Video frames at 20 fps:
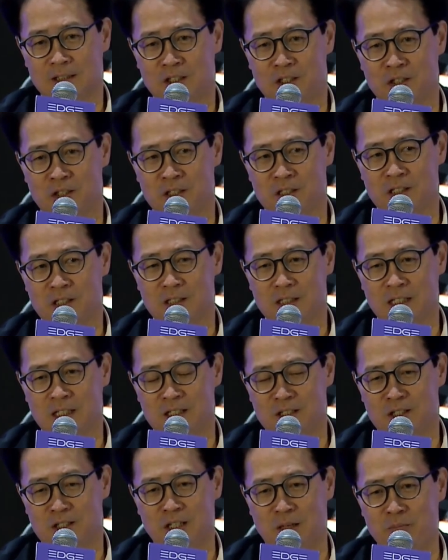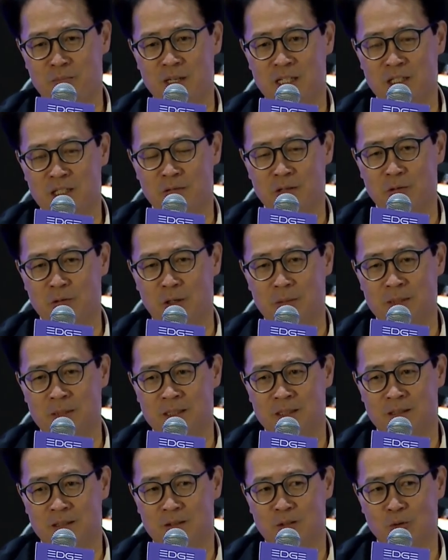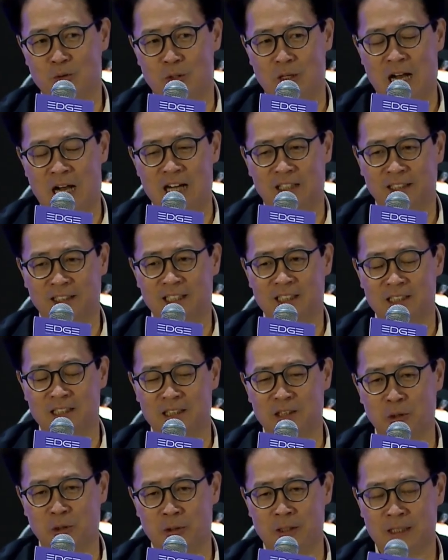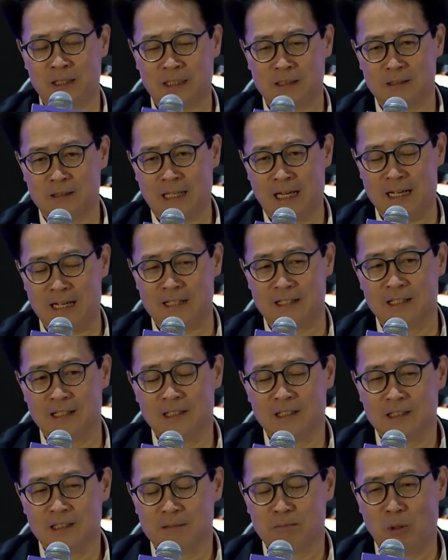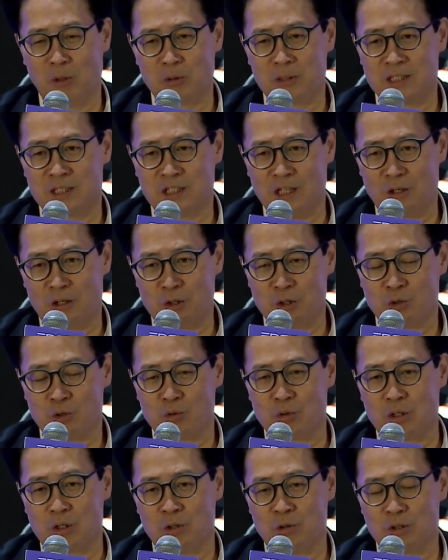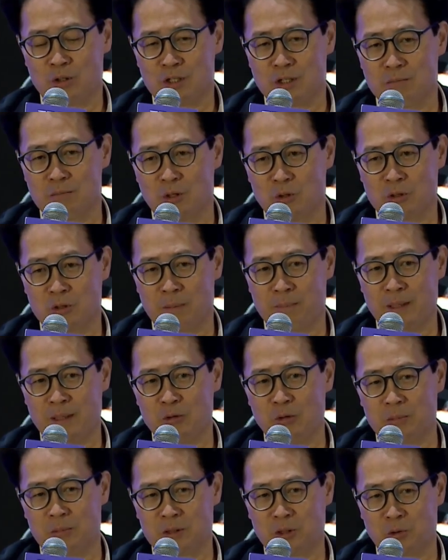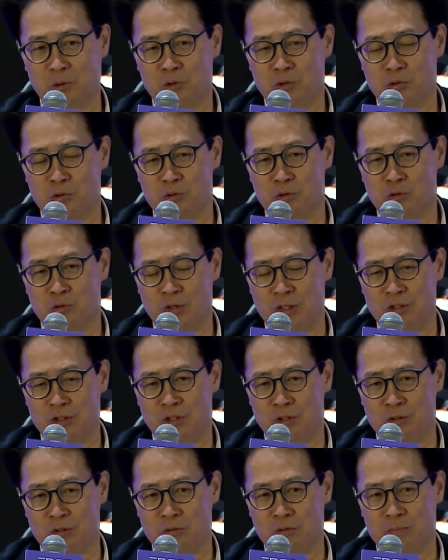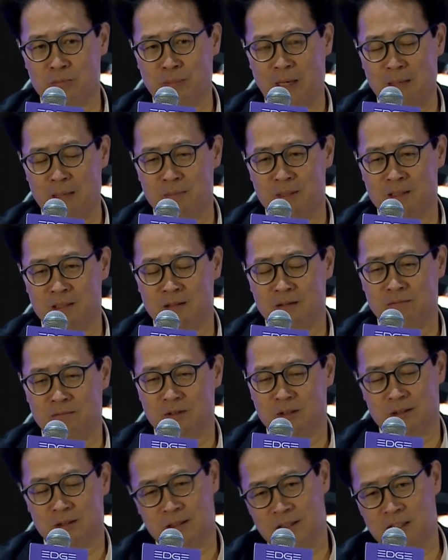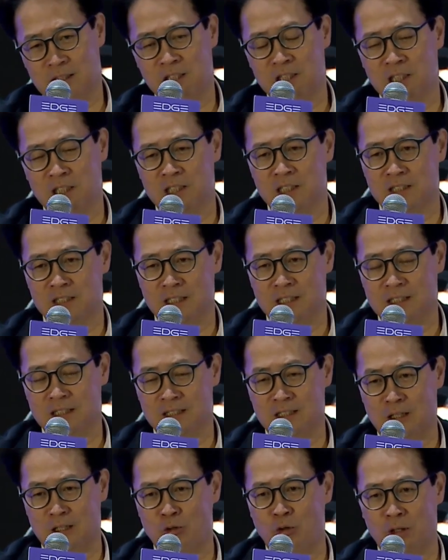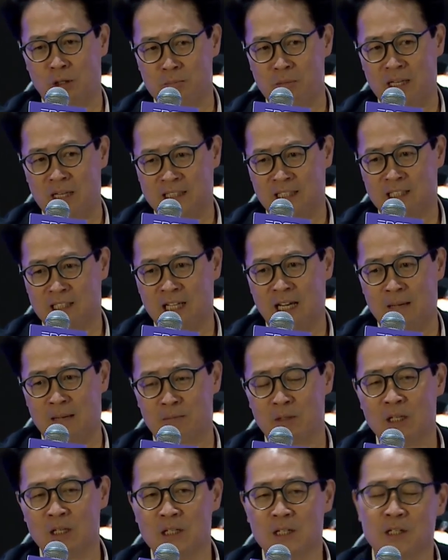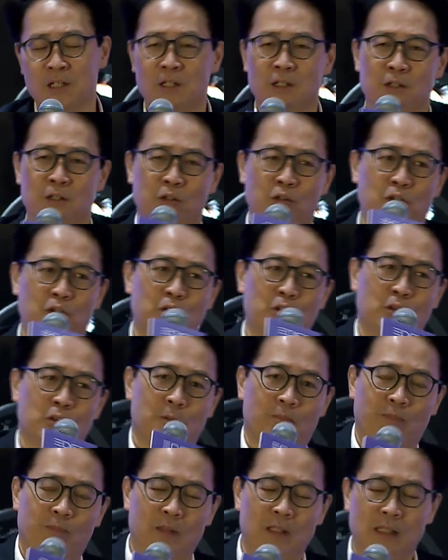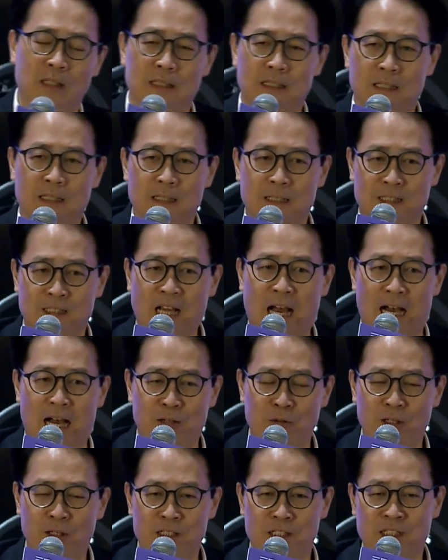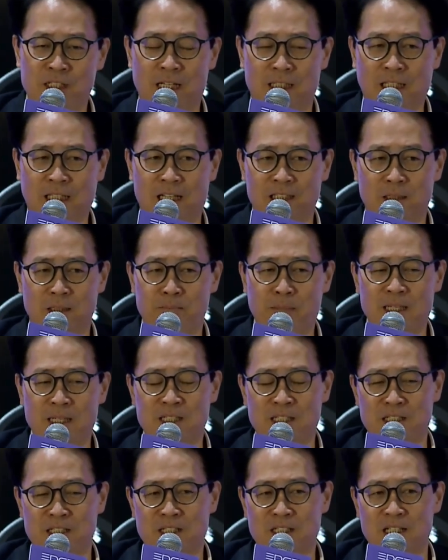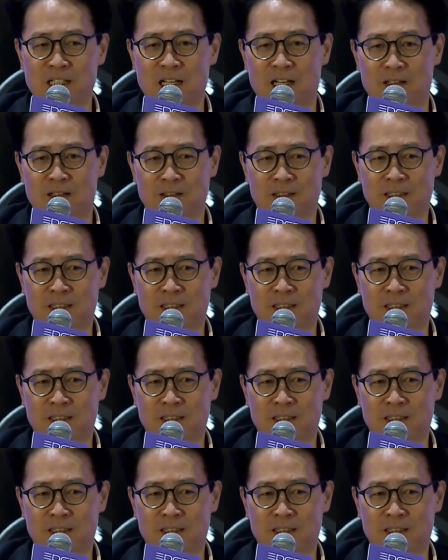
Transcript: invested in the coin of JCP. Well, it seems like a mystery. Well, insiders would check a coin market cap and